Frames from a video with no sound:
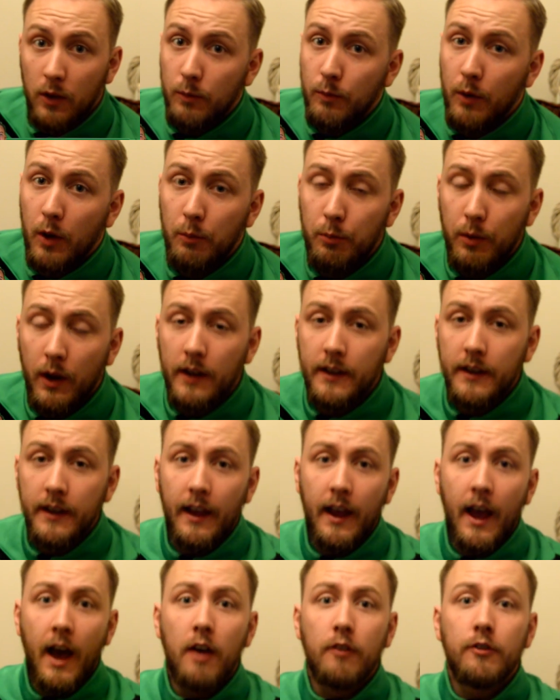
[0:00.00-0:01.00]
on
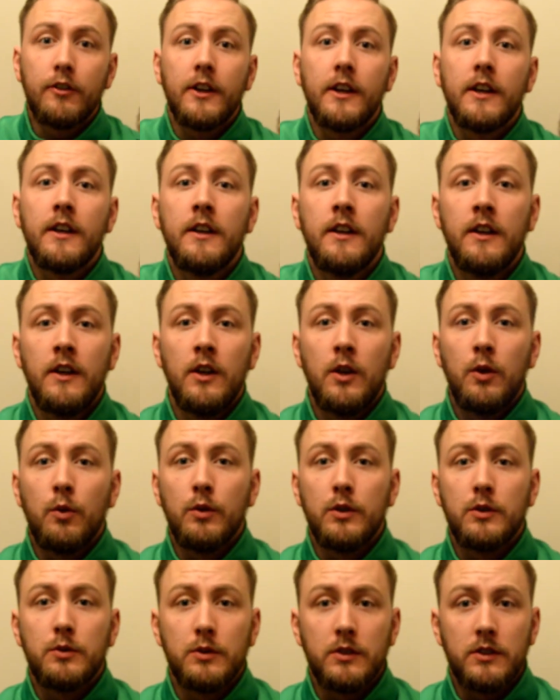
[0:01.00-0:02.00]
Brandon Kavanagh,
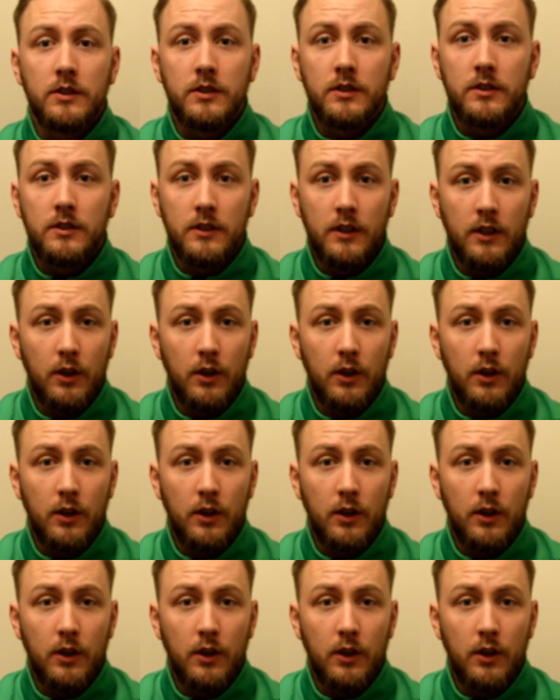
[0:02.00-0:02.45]
which was